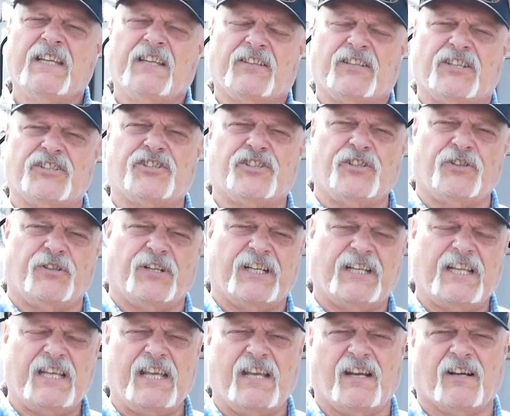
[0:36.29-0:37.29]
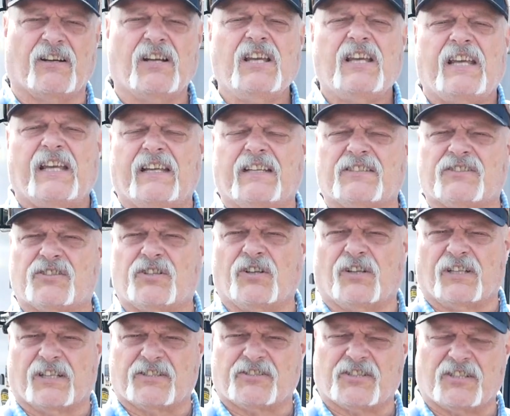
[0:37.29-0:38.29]
This unit here is
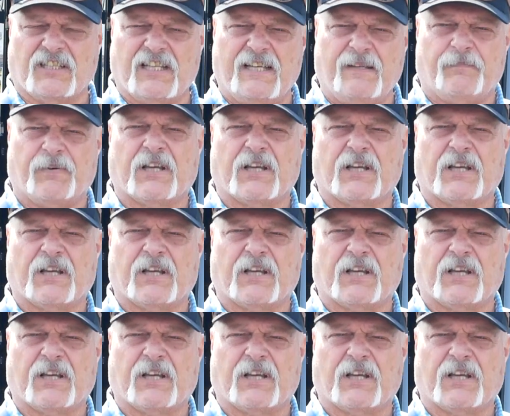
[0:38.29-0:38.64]
going to sleep